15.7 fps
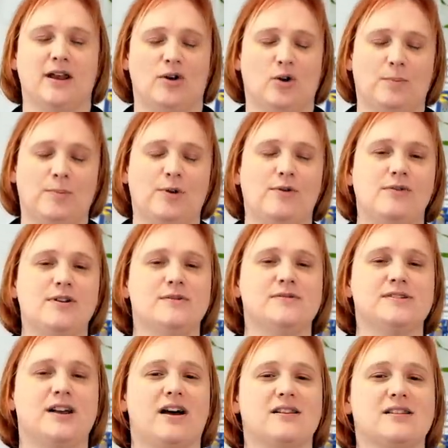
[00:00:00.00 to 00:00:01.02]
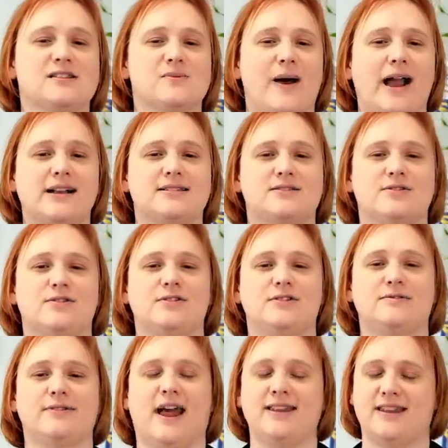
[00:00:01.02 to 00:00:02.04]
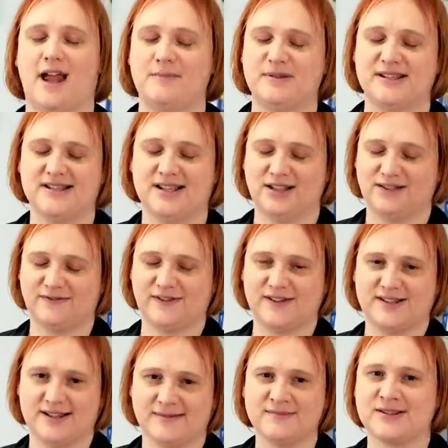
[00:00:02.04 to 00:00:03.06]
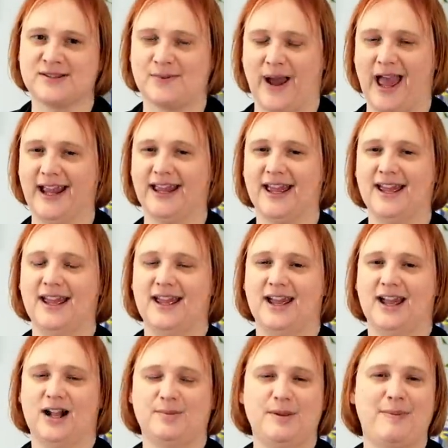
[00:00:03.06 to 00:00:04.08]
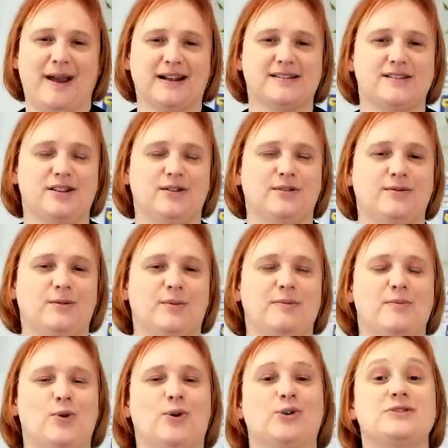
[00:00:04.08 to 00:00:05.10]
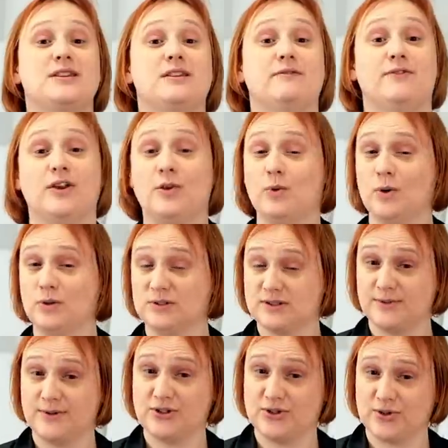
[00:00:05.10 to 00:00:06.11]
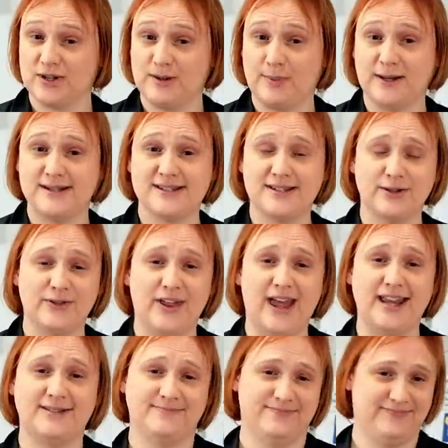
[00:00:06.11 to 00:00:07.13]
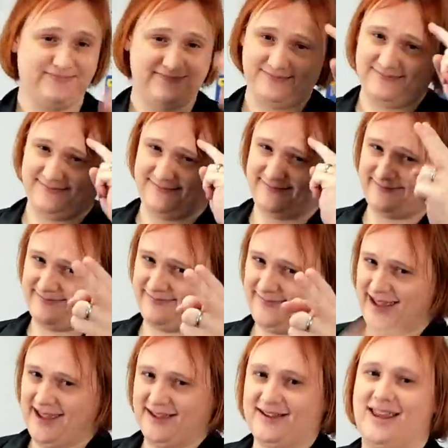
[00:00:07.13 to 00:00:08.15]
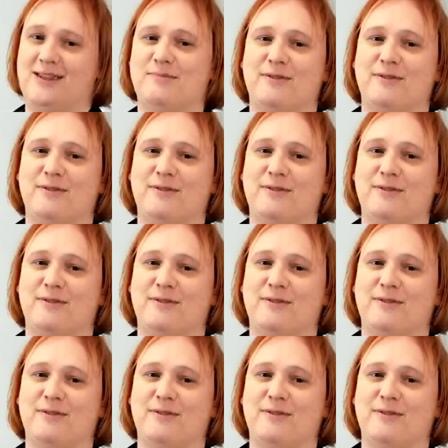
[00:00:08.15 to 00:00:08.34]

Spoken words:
or peruse our swag store and nab yourself some swag. I'll be back soon with more content for you all to enjoy, but until then, keep